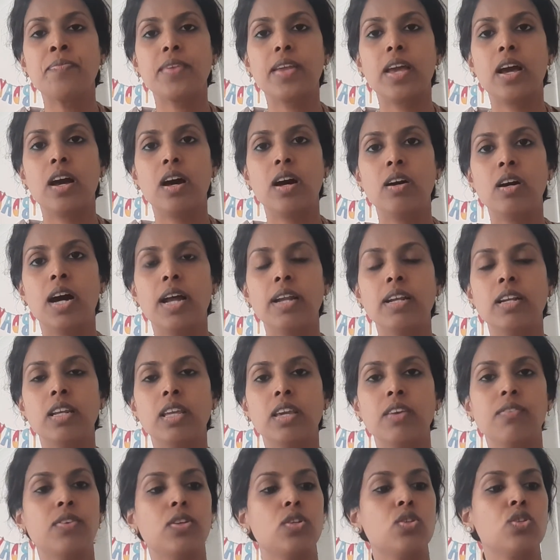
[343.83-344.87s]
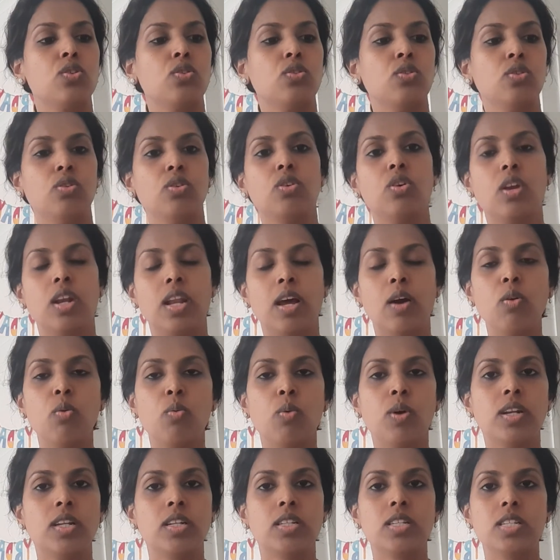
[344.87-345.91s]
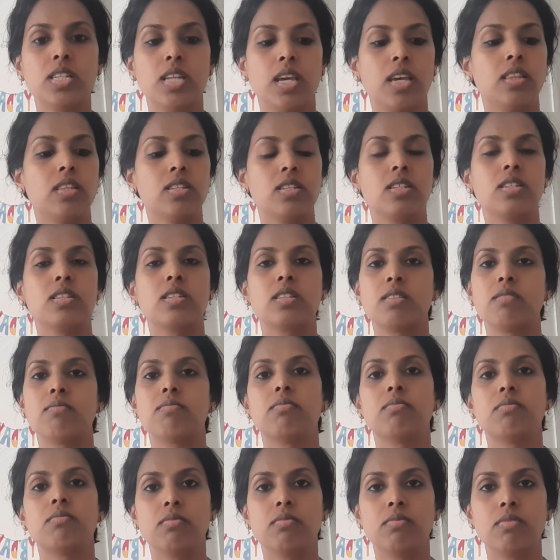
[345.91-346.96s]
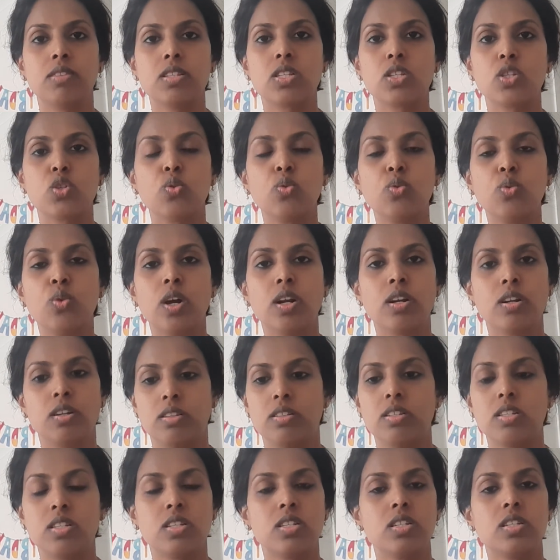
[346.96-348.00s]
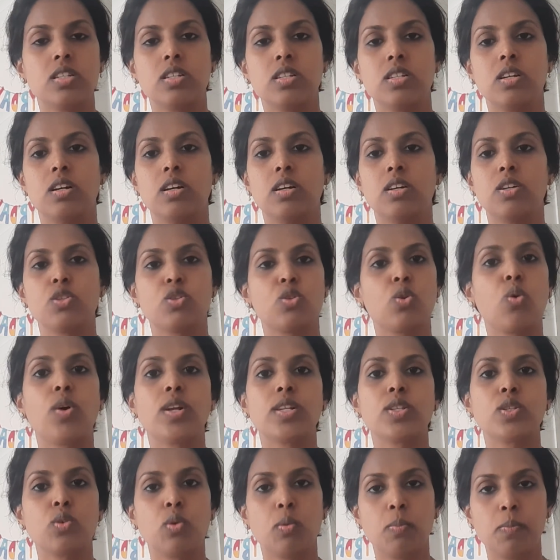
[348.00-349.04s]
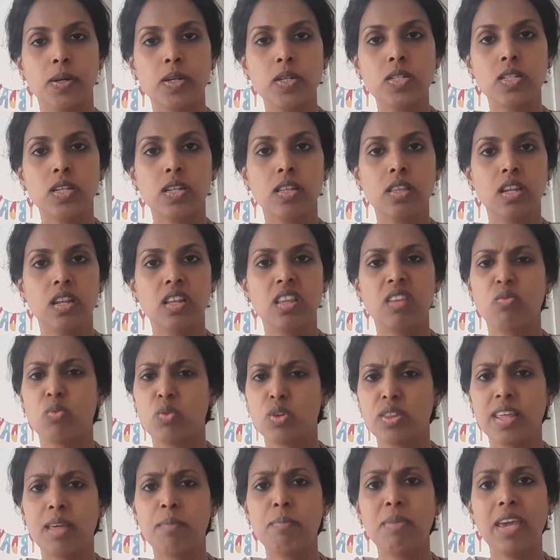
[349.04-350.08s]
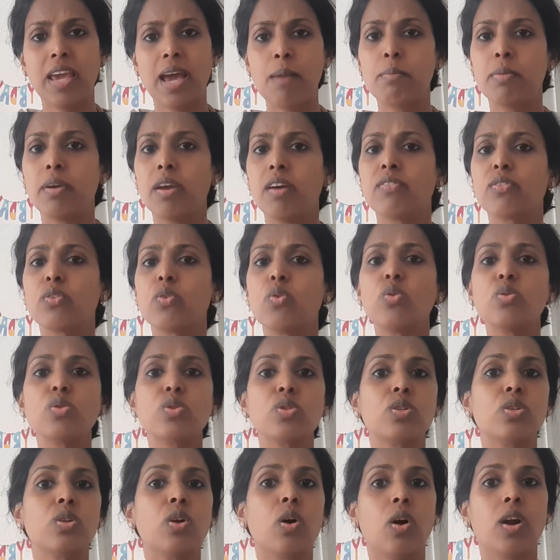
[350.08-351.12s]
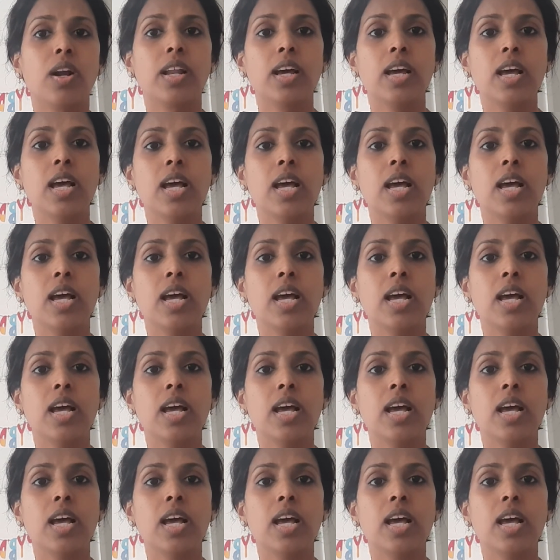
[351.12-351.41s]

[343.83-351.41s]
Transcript: uh, and give it to your loved one and say, This is this is who and uh, this is uh, so and so person, then will they be happy? Of course not.